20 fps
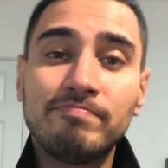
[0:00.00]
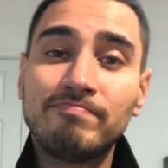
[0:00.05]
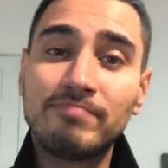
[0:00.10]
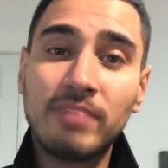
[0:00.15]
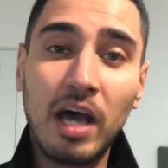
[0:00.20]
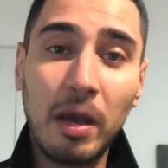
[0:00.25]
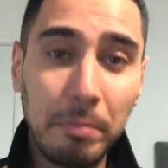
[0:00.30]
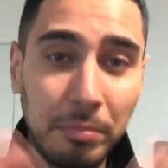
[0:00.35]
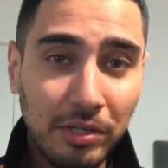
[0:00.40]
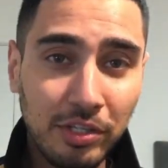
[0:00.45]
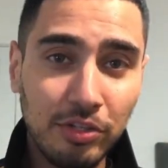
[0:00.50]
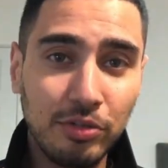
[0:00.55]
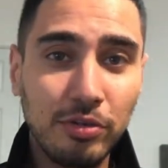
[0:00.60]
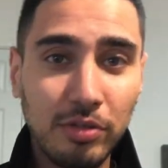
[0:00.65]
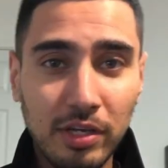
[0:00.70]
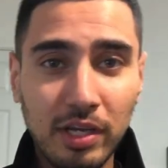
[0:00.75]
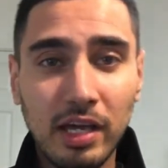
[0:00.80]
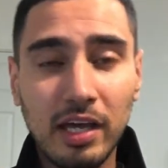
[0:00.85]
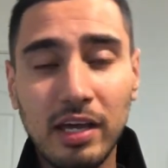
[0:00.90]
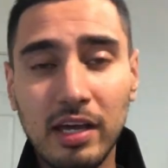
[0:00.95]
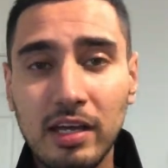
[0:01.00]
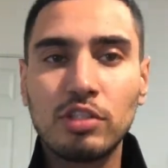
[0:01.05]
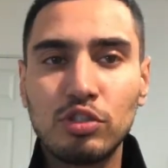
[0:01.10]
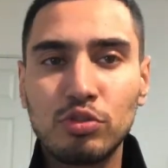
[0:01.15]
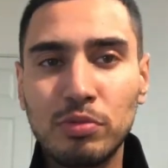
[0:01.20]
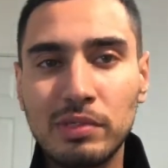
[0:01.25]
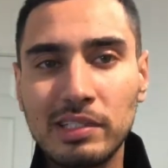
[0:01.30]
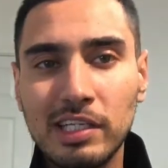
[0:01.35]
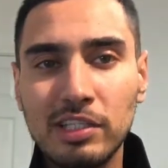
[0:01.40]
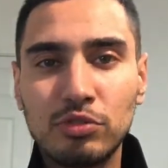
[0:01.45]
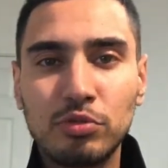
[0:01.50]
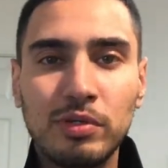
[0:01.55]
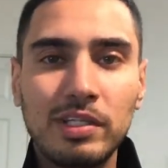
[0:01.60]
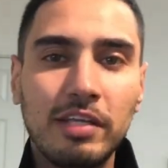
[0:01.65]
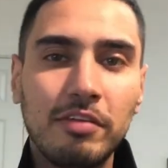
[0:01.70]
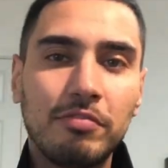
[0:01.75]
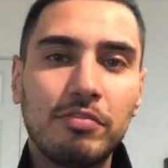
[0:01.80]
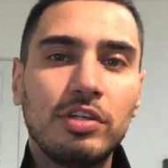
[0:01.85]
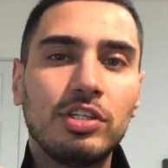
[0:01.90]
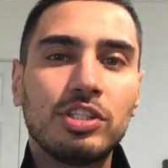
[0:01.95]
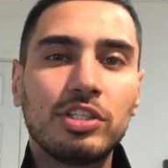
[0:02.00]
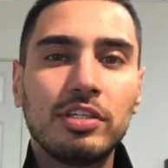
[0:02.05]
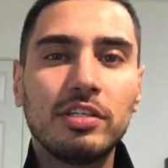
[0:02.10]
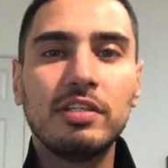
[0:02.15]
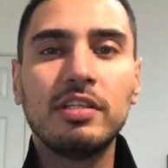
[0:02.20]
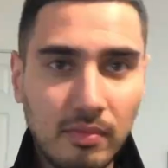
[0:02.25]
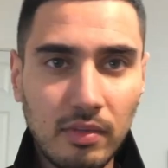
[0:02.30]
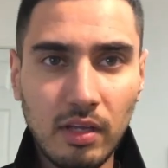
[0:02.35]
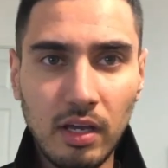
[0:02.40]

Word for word: Happy New Year, twenty twenty vision.